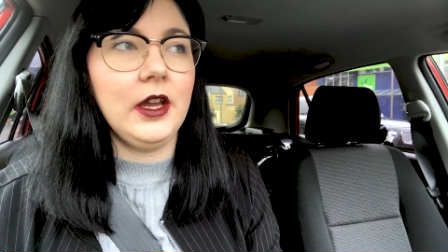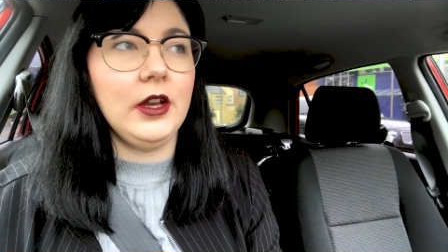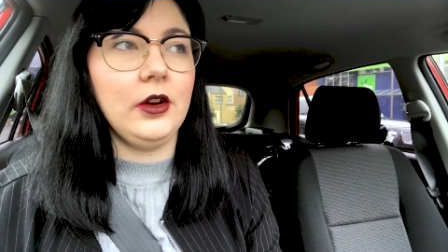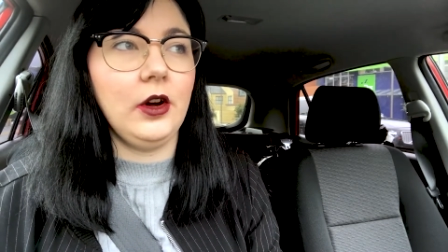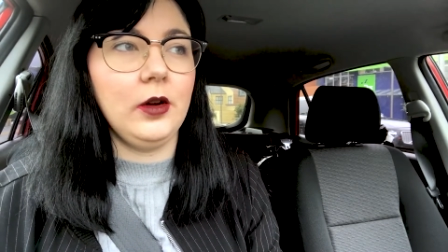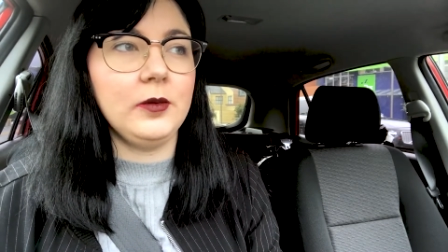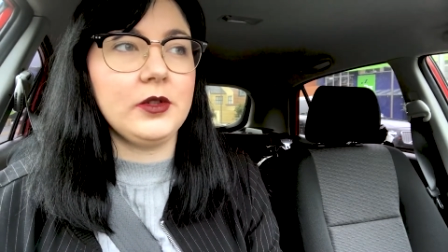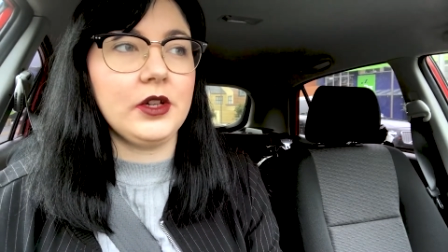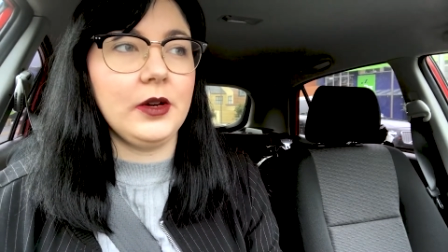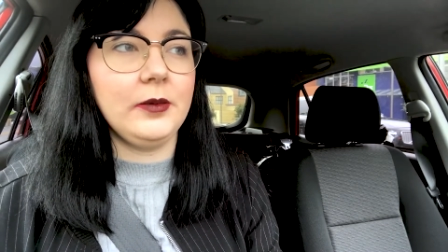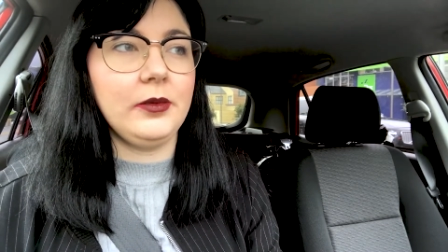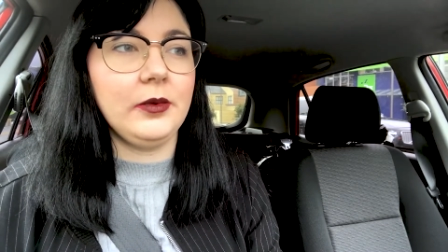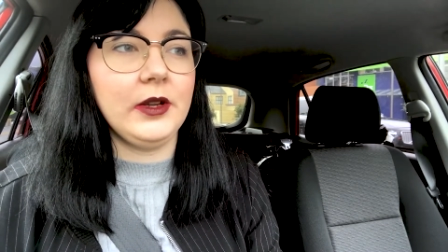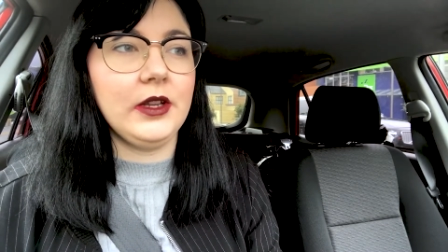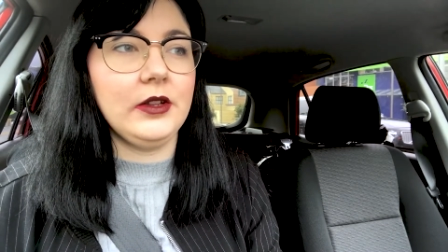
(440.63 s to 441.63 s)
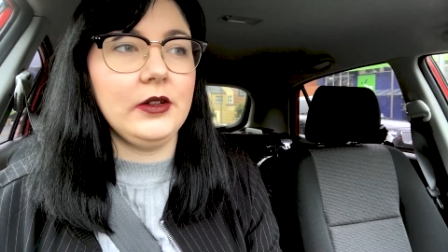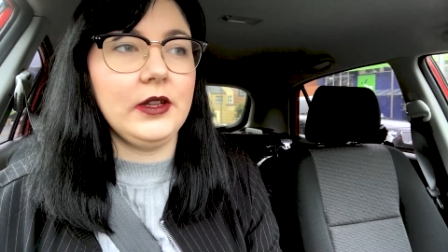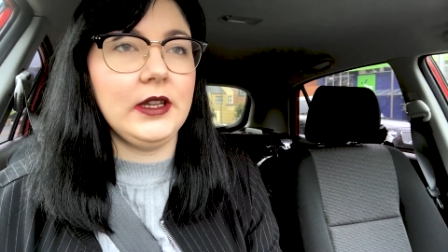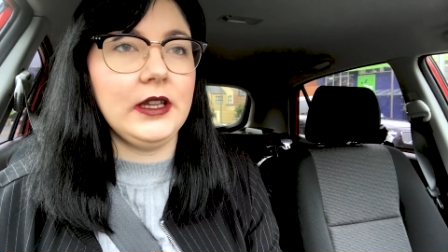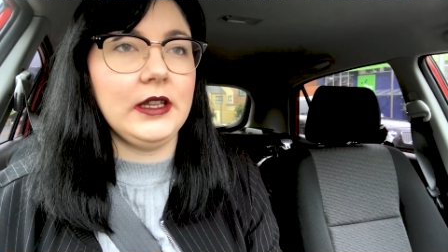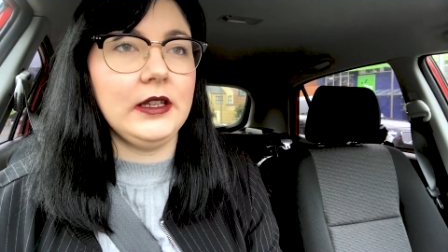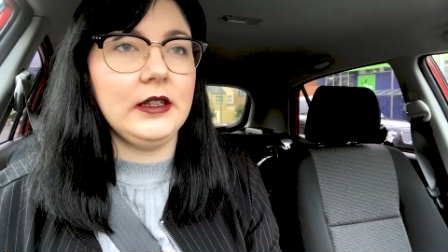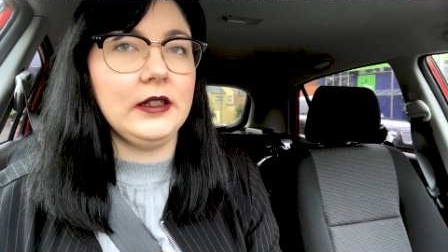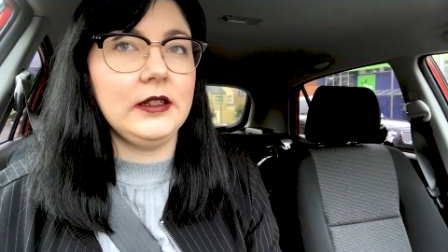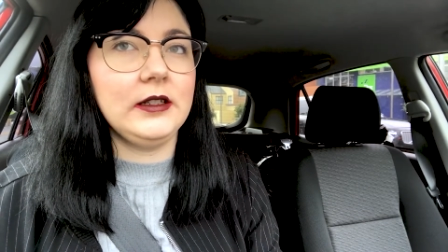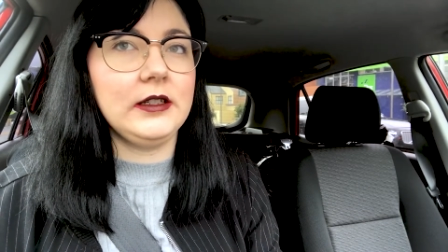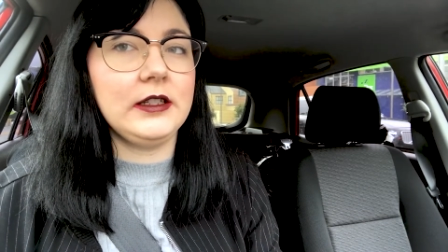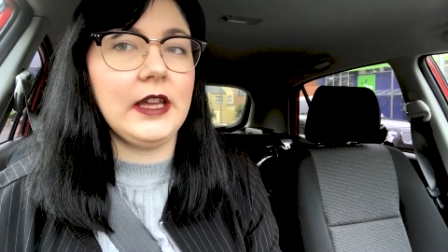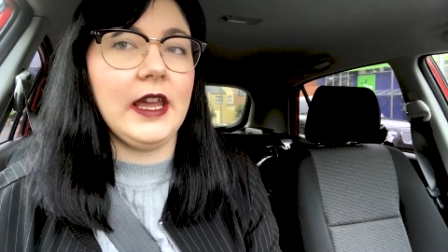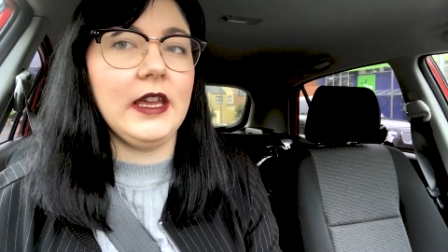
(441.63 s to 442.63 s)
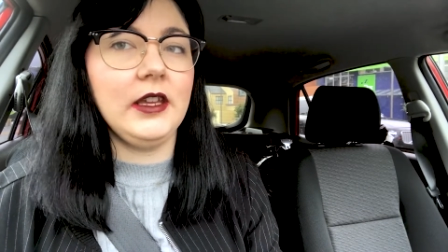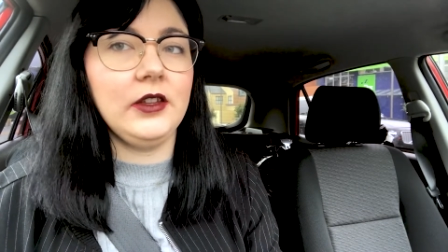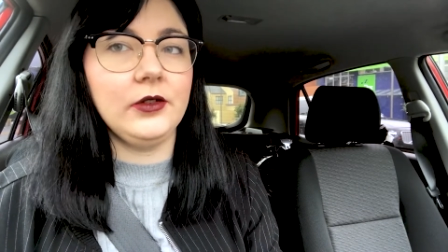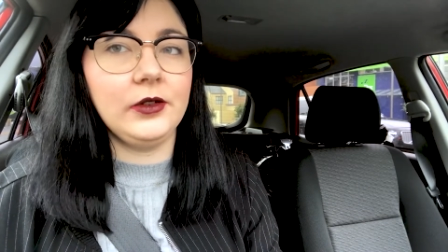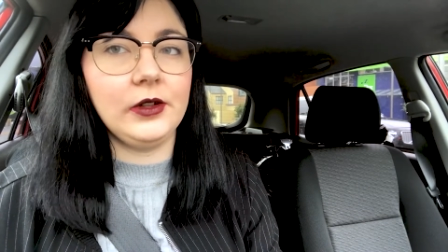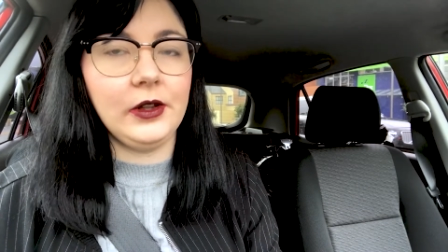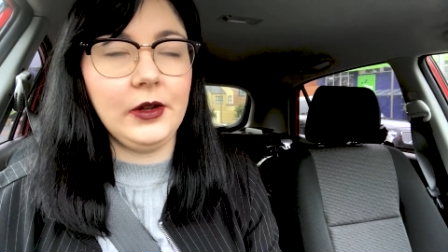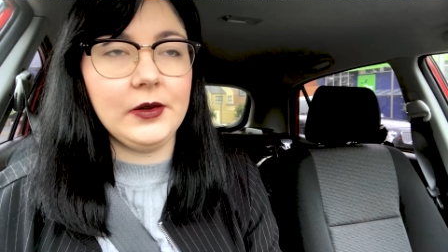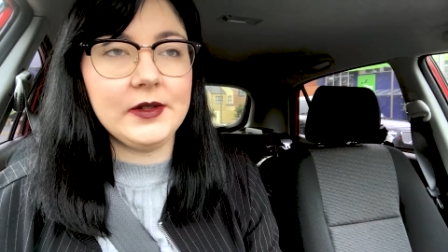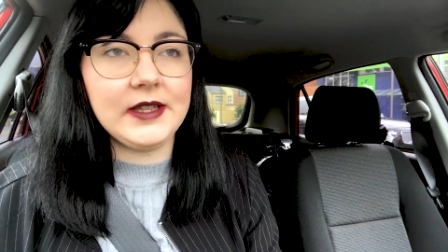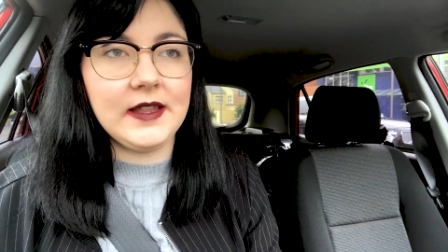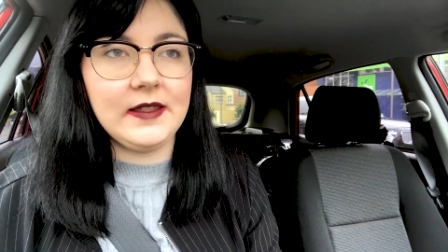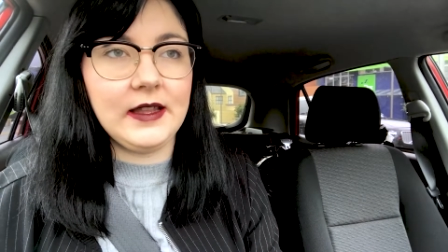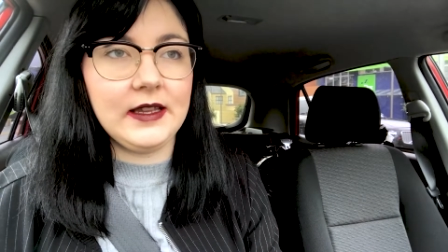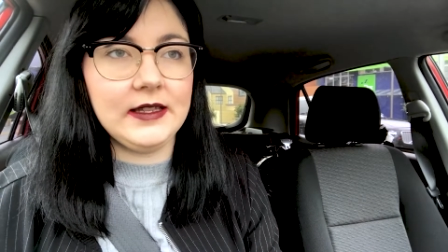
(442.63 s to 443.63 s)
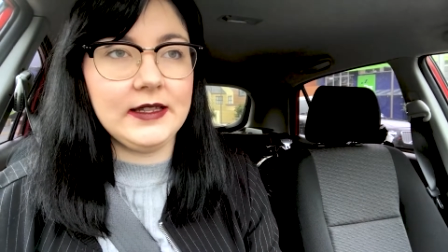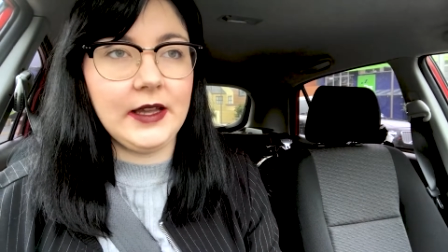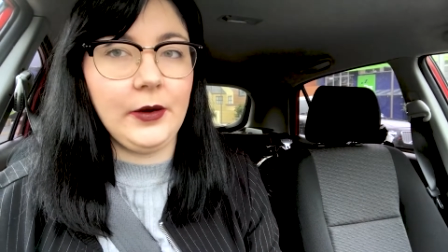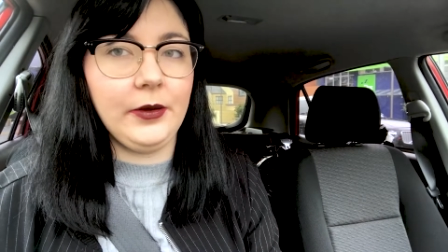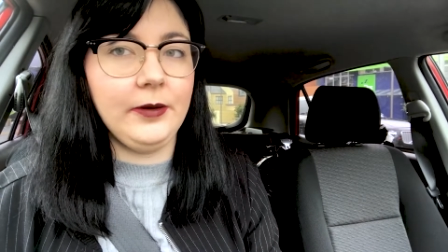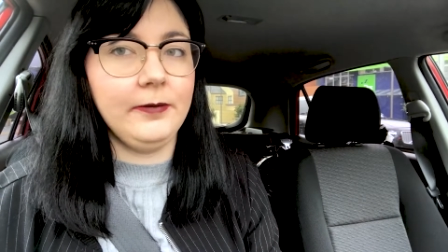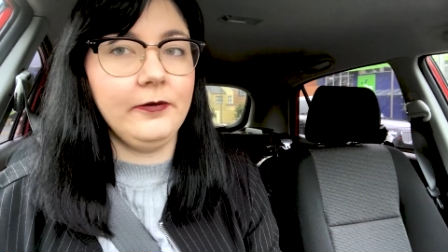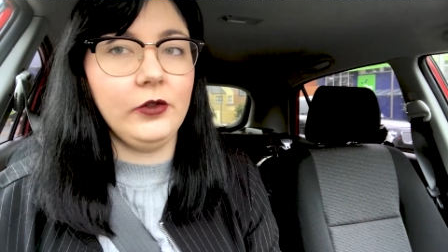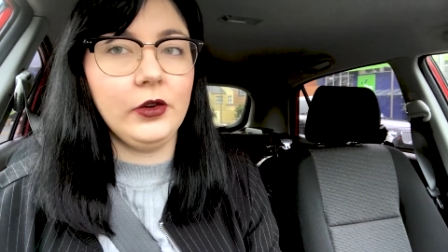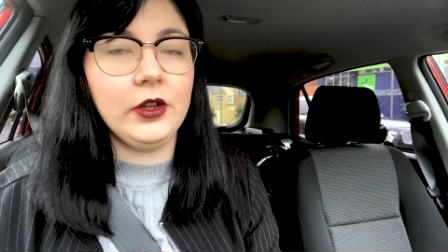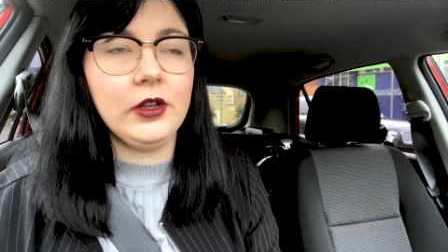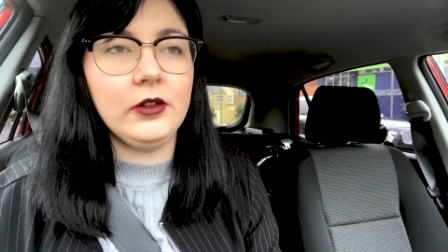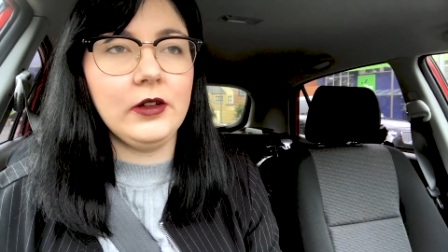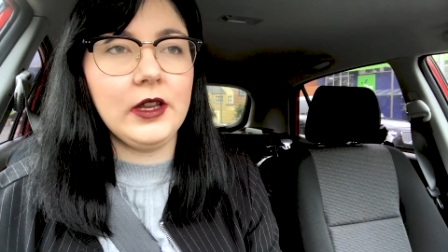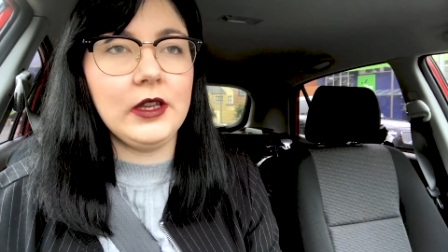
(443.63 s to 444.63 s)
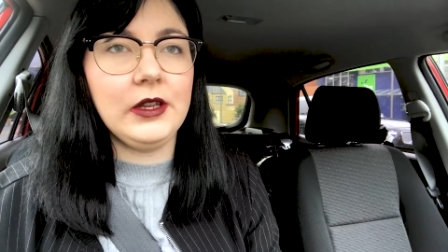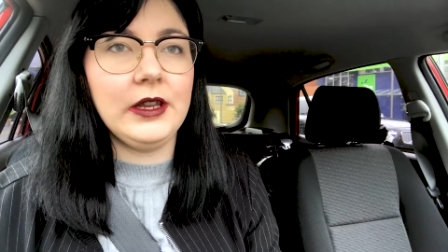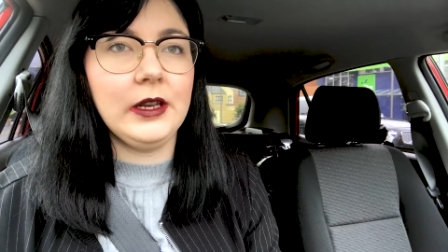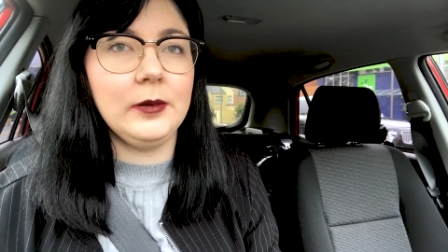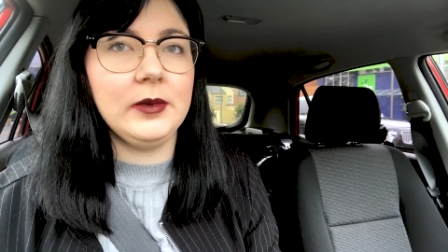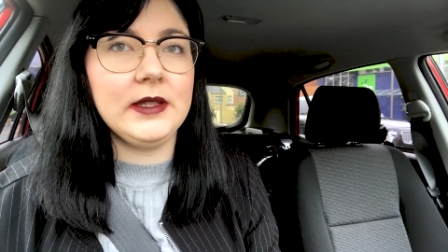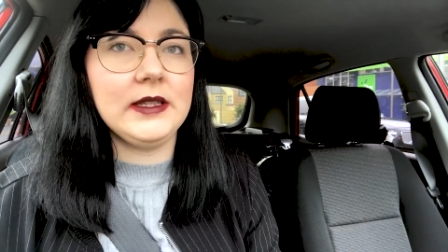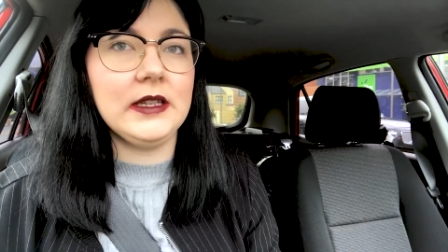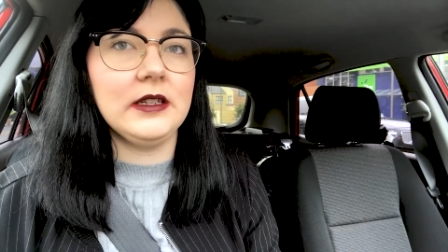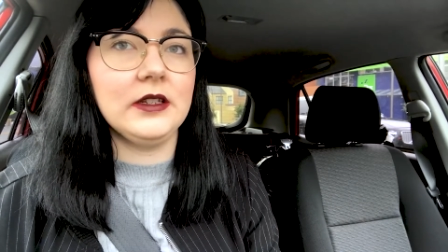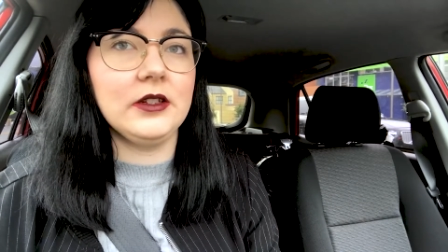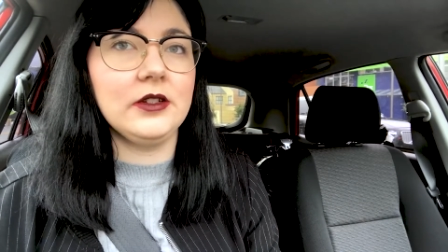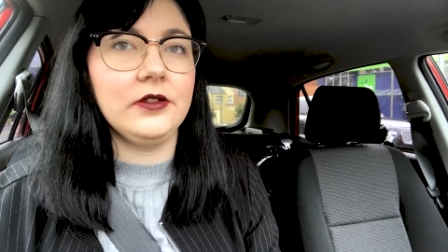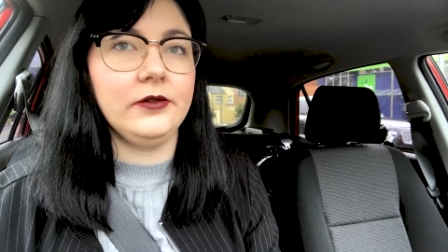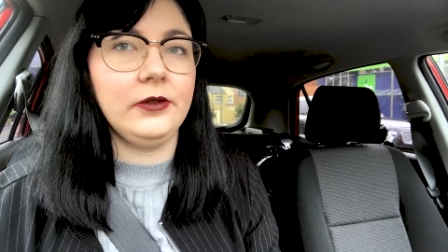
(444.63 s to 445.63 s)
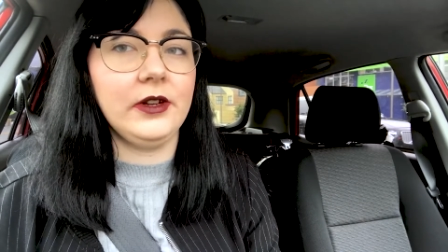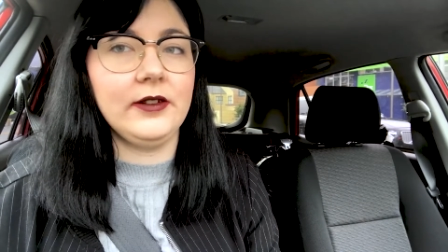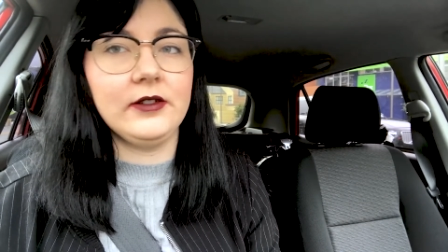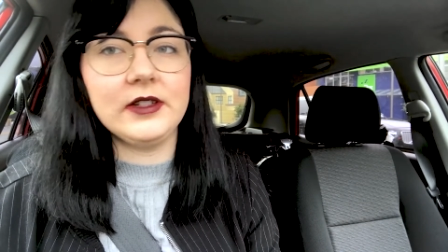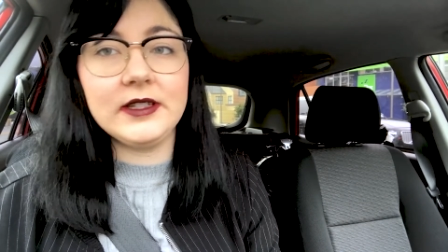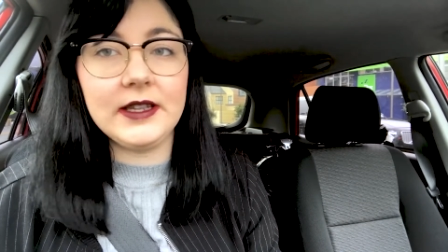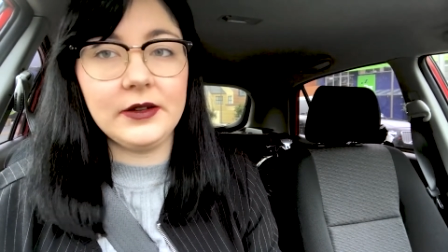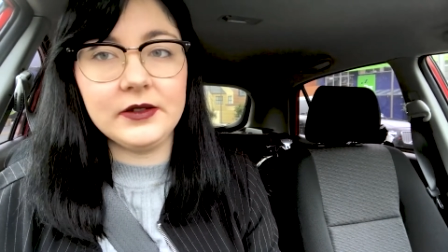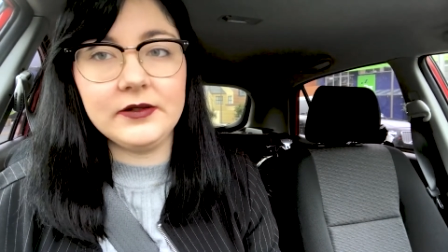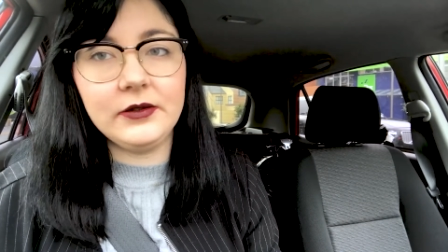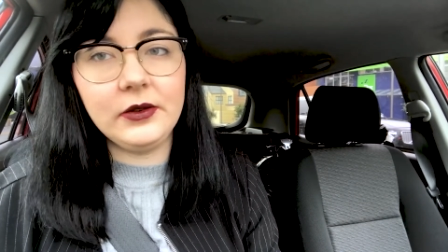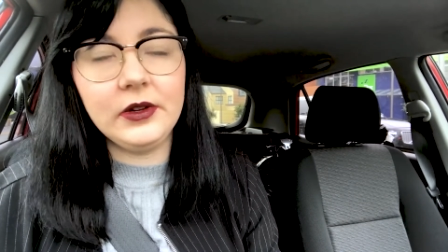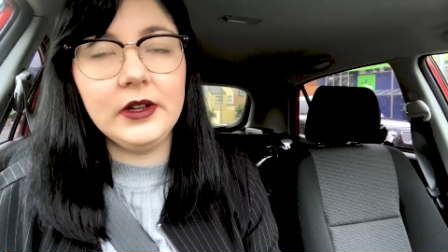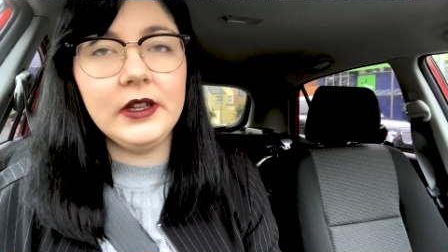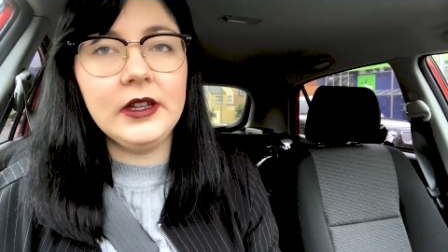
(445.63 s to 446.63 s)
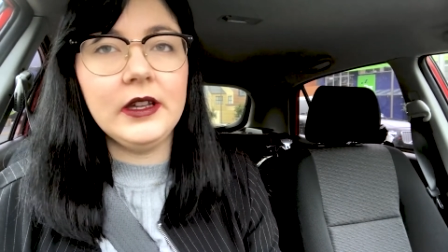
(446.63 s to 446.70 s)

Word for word: an op shop where you can take your clothes and they sell them for you and you get a percentage of whatever it sells for.